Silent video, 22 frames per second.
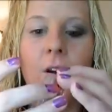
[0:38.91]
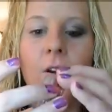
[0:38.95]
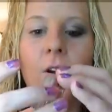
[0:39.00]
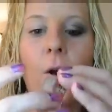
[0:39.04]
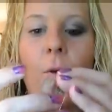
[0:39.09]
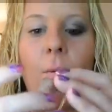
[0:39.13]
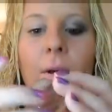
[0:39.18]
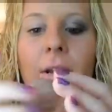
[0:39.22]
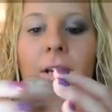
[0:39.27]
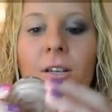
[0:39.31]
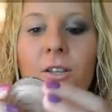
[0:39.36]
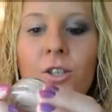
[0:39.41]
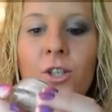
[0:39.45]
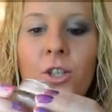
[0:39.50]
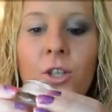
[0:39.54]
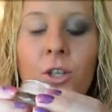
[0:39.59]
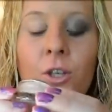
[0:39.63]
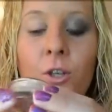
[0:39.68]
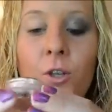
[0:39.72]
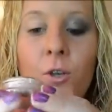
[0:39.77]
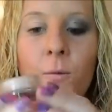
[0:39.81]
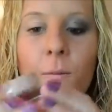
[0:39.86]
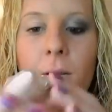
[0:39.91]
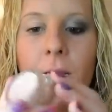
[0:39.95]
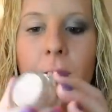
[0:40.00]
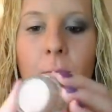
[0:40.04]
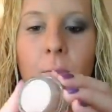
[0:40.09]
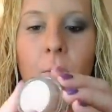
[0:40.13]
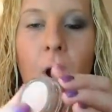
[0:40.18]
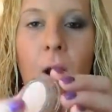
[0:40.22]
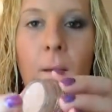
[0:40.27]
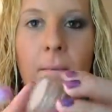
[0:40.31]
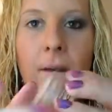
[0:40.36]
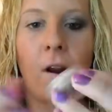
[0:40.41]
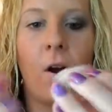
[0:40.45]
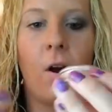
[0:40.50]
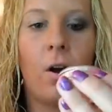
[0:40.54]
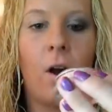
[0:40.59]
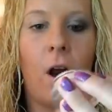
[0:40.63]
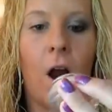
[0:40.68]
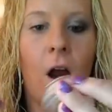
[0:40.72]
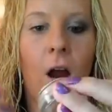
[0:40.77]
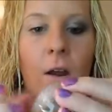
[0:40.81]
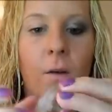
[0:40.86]
I'm going to be priming
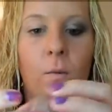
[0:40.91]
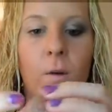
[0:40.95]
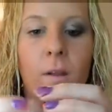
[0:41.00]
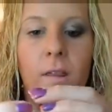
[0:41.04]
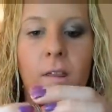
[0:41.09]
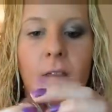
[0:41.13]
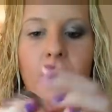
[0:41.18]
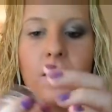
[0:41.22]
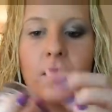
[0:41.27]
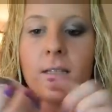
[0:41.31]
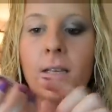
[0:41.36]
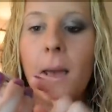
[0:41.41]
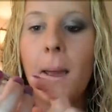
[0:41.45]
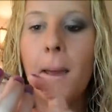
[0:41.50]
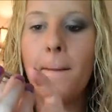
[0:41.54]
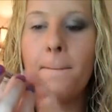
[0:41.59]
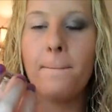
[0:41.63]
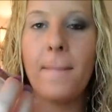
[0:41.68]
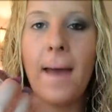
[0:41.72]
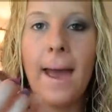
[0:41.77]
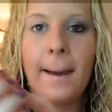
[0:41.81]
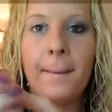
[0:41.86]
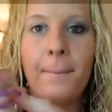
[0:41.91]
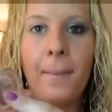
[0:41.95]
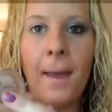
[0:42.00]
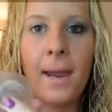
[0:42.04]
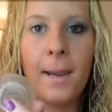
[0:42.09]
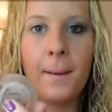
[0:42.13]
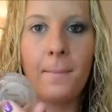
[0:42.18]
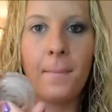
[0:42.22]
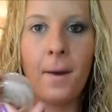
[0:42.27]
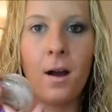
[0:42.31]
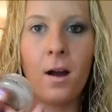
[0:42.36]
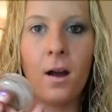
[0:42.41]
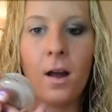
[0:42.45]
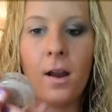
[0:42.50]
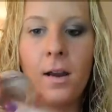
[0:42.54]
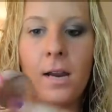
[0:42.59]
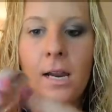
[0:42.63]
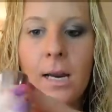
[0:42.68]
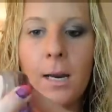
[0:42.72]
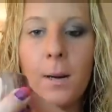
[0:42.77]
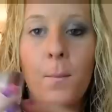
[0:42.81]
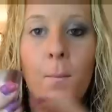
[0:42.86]
our eye with this MAC Paint Pot
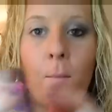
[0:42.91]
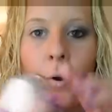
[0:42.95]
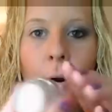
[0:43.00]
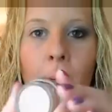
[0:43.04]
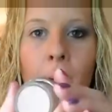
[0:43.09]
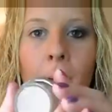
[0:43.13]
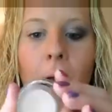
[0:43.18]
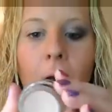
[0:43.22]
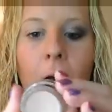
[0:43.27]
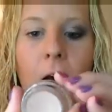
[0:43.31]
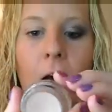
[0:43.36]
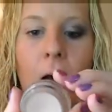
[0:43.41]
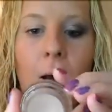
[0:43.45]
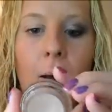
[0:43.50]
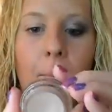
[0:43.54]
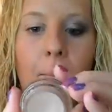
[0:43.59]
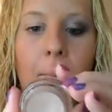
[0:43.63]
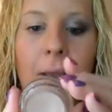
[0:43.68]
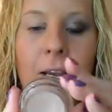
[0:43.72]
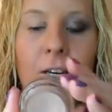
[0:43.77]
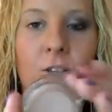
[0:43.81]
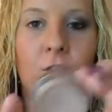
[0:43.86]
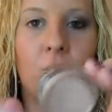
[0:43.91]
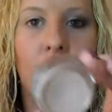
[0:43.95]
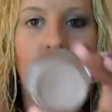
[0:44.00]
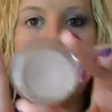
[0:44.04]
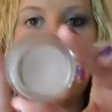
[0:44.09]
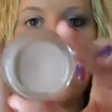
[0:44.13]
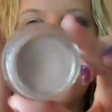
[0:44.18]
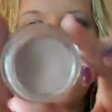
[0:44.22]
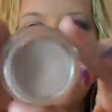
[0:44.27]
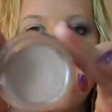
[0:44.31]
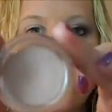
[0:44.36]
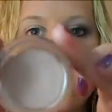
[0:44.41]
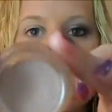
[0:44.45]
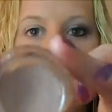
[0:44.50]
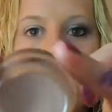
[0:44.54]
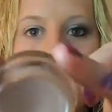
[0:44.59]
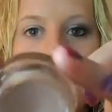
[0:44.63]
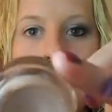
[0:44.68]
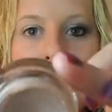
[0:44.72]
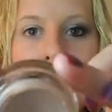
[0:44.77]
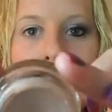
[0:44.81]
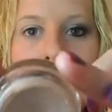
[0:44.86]
in Painterly, and it just
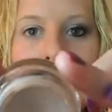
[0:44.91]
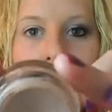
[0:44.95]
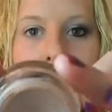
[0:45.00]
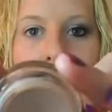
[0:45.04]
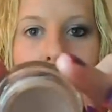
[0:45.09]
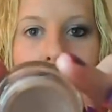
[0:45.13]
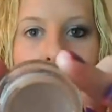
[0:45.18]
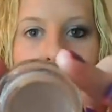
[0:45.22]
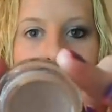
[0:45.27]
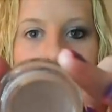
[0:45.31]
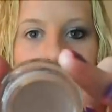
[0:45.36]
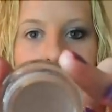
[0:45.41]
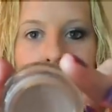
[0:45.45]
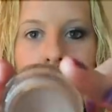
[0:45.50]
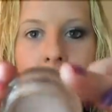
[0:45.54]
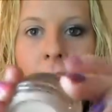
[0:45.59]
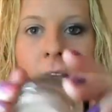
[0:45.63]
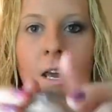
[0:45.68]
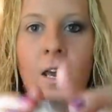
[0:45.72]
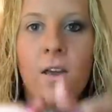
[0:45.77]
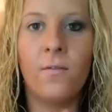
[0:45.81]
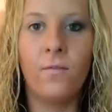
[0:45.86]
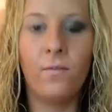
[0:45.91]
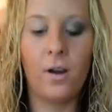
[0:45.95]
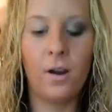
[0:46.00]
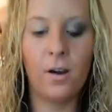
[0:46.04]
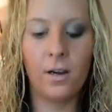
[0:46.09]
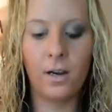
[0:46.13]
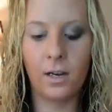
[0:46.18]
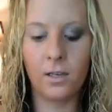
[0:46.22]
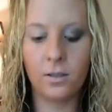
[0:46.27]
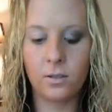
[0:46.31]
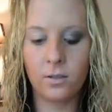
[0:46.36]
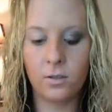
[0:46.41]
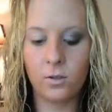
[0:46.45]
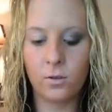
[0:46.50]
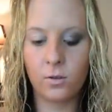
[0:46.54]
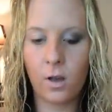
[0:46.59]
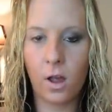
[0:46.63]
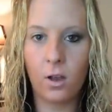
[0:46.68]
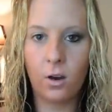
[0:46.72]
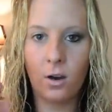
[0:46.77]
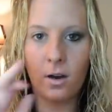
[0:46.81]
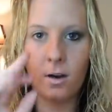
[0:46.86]
looks like that. Very nice
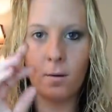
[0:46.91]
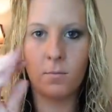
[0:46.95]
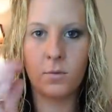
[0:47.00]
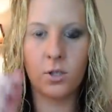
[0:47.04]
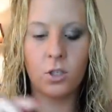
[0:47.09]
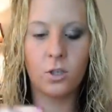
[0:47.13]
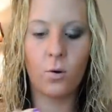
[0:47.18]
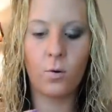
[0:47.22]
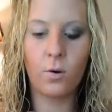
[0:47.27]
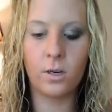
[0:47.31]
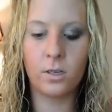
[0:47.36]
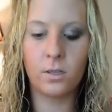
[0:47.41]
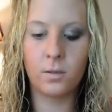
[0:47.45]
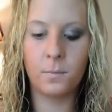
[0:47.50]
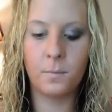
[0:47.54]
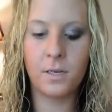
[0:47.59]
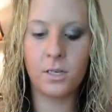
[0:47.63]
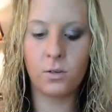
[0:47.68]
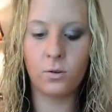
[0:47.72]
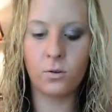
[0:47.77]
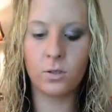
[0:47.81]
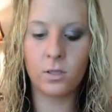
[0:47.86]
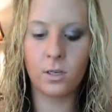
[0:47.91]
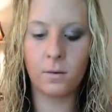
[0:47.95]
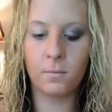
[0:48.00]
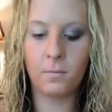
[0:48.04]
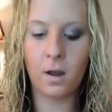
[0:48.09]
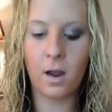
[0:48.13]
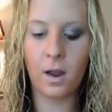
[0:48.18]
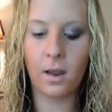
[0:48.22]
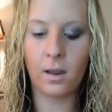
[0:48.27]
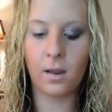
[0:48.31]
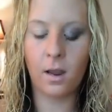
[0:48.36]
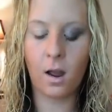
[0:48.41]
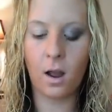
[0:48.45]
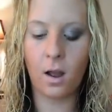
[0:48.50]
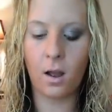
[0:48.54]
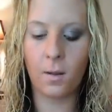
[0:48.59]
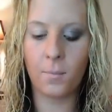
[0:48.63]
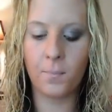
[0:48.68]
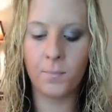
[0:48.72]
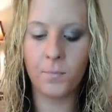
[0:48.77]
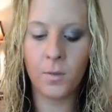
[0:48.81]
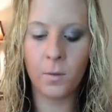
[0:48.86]
nude color, and I'm just going to be using my
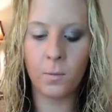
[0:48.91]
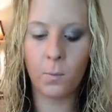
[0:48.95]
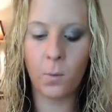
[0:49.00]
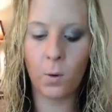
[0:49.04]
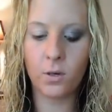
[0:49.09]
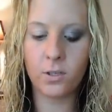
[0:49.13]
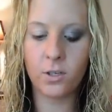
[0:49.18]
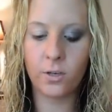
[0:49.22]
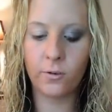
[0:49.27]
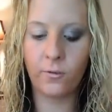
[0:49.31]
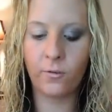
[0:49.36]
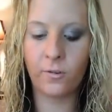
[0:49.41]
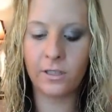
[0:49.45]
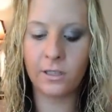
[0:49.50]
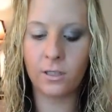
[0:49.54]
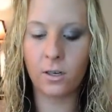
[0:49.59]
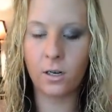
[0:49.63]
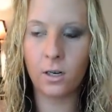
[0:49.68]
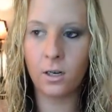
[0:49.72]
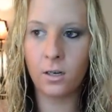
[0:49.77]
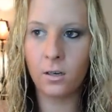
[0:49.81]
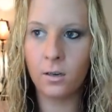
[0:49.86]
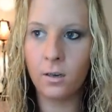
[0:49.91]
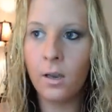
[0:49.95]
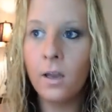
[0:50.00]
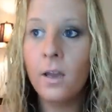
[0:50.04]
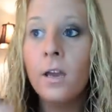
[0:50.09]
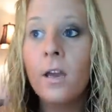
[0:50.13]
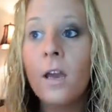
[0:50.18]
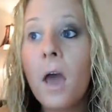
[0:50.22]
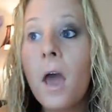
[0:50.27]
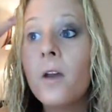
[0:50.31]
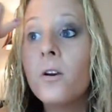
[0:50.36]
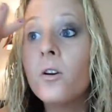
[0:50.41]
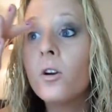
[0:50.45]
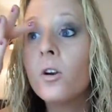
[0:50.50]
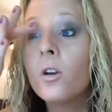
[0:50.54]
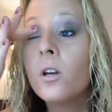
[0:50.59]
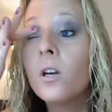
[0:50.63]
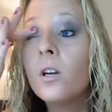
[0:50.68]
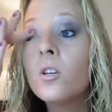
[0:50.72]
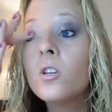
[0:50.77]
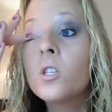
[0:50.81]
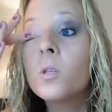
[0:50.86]
pointer finger, and you're
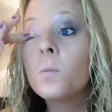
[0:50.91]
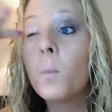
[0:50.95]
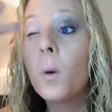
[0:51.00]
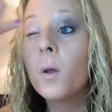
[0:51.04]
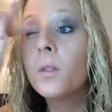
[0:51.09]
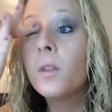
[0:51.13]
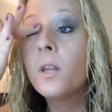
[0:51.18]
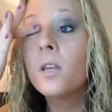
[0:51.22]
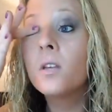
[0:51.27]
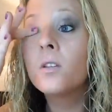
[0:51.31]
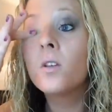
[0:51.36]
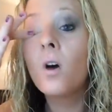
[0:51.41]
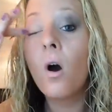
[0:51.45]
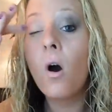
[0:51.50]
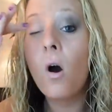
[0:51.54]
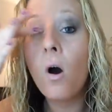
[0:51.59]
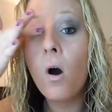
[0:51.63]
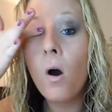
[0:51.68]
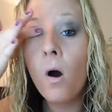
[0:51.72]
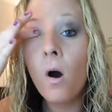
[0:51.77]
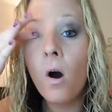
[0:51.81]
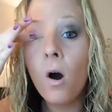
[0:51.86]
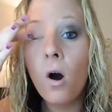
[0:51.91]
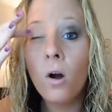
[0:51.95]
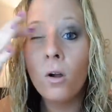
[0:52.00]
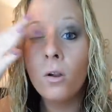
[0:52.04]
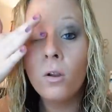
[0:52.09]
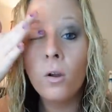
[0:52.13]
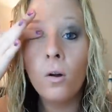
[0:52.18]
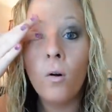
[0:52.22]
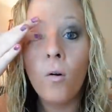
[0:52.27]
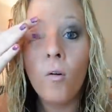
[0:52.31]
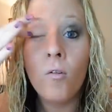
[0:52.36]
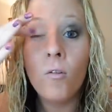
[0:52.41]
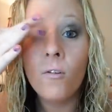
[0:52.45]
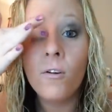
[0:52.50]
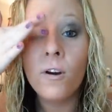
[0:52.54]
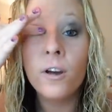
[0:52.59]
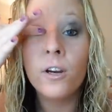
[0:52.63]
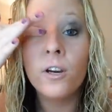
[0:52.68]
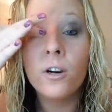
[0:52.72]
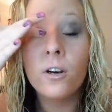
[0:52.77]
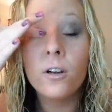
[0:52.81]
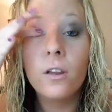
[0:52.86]
gonna just put this all over
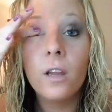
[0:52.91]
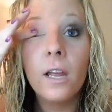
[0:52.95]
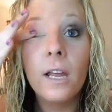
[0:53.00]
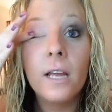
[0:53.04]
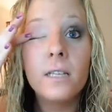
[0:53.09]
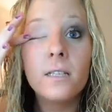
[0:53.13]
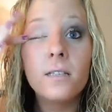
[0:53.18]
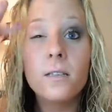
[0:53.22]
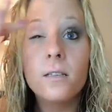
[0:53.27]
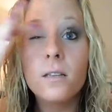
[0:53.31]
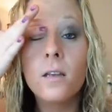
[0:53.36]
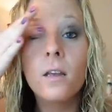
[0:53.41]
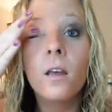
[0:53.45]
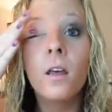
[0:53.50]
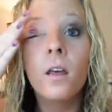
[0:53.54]
your lids.